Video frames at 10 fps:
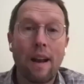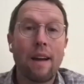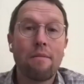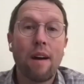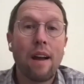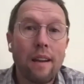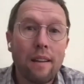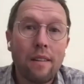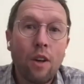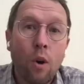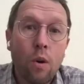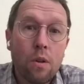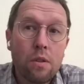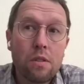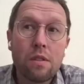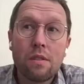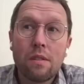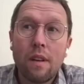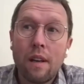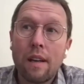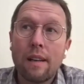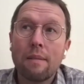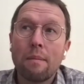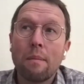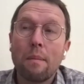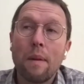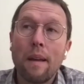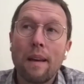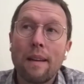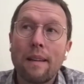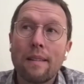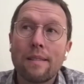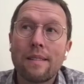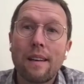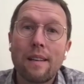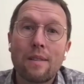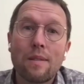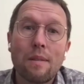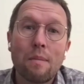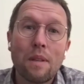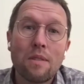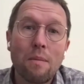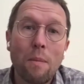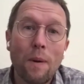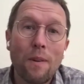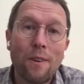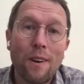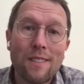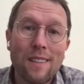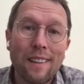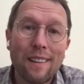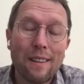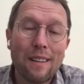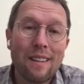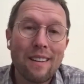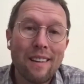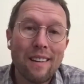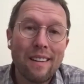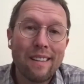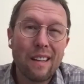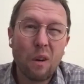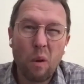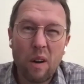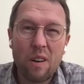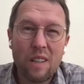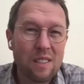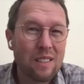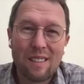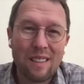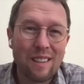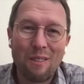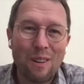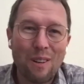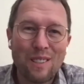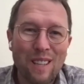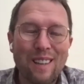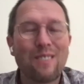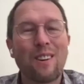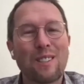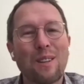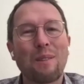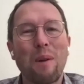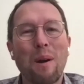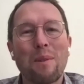I find goals and insights immensely more interesting than queries. Queries are an interesting problem.